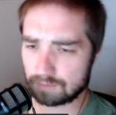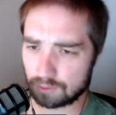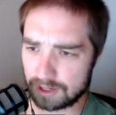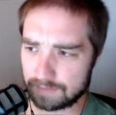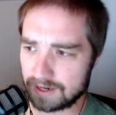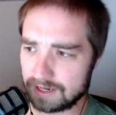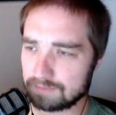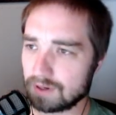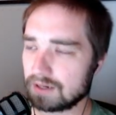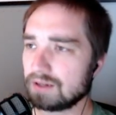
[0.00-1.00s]
a pretty
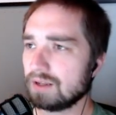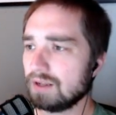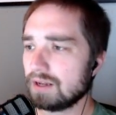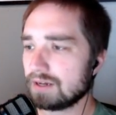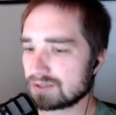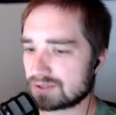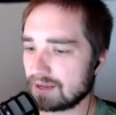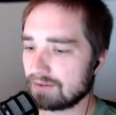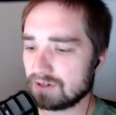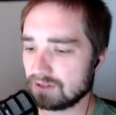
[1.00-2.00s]
penny, but it is
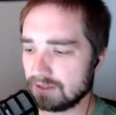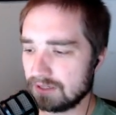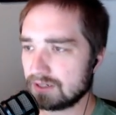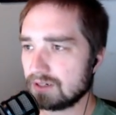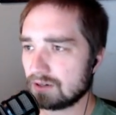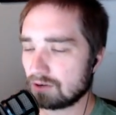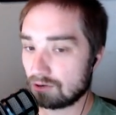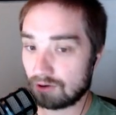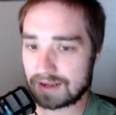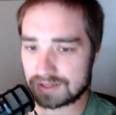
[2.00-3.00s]
definitely
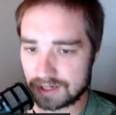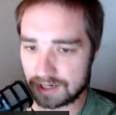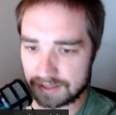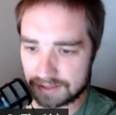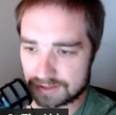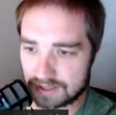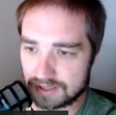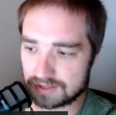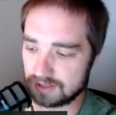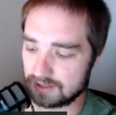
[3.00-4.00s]
grass cutting
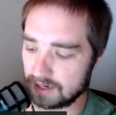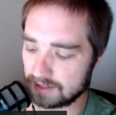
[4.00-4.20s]
season,